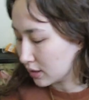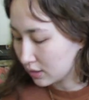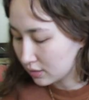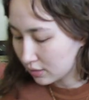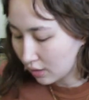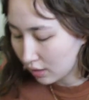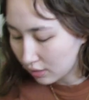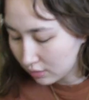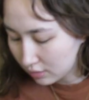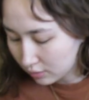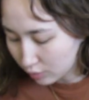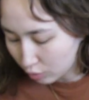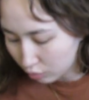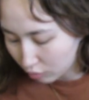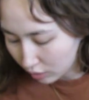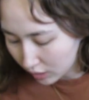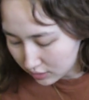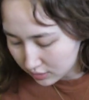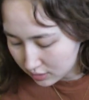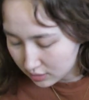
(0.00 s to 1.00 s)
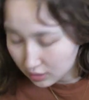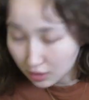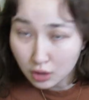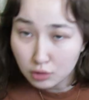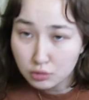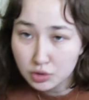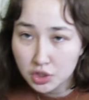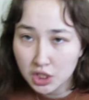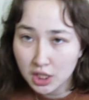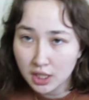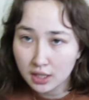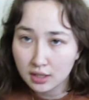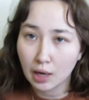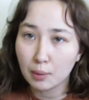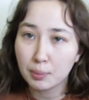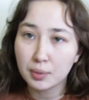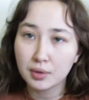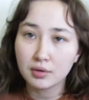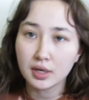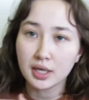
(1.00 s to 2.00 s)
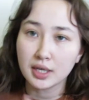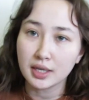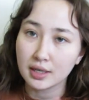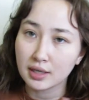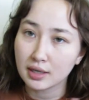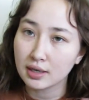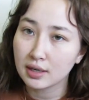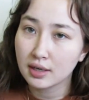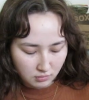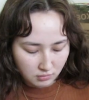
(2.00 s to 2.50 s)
It's called crustacean. I'll put it right here.